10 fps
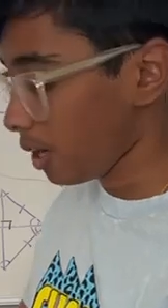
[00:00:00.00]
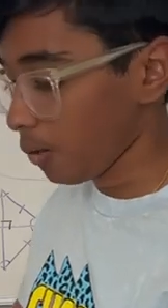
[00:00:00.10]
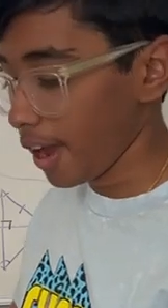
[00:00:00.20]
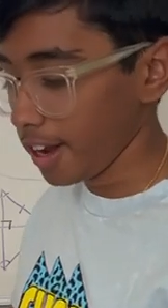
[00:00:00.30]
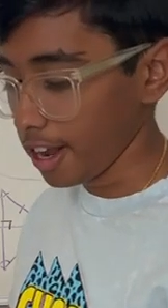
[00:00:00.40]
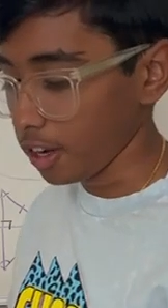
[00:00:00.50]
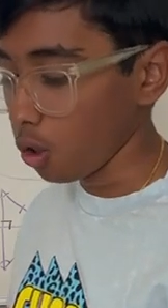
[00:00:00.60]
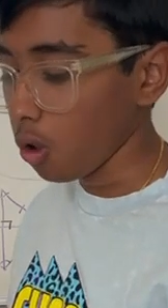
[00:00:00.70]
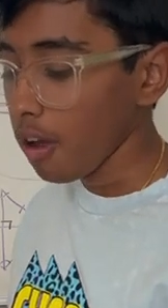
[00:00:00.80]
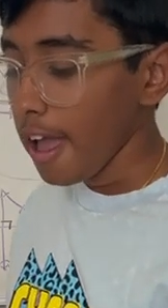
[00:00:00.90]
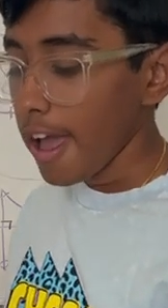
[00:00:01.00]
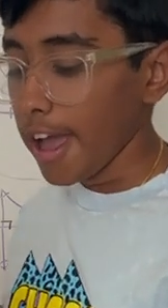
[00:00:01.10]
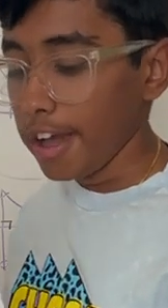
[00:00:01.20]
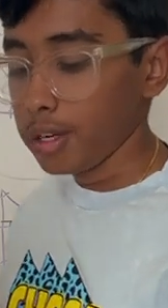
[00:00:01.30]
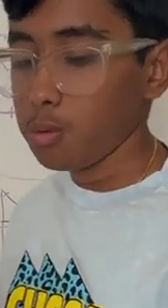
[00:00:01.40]
a right angle,
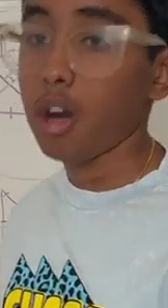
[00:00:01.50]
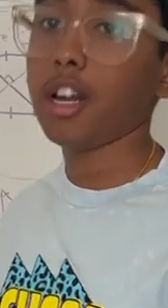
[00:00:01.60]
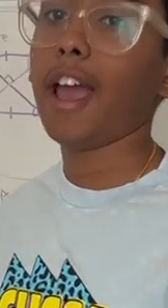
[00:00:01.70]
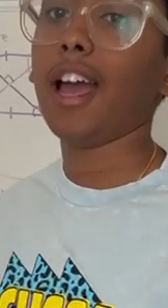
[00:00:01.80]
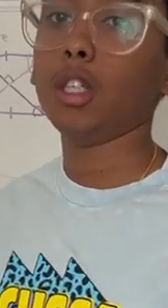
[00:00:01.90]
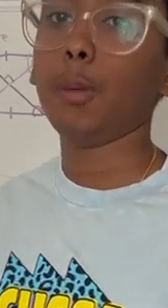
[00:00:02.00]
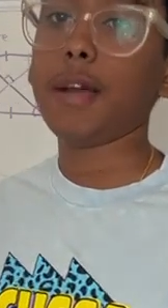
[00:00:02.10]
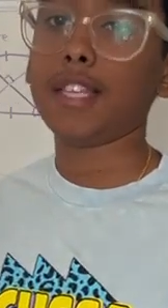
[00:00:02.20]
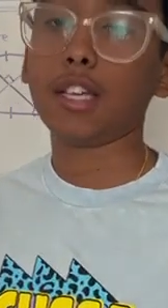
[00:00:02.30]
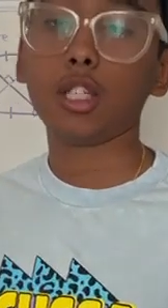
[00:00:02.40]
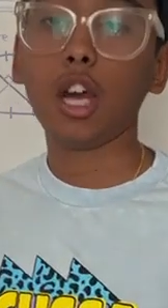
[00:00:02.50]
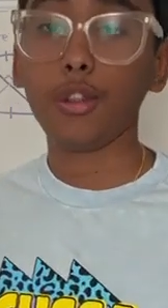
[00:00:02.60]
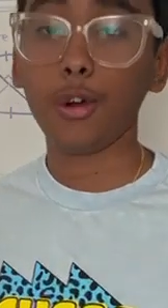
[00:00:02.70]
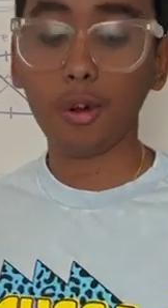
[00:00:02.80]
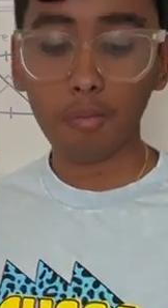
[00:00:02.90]
and 1 diagonal bisects the
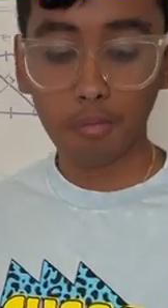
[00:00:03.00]
other.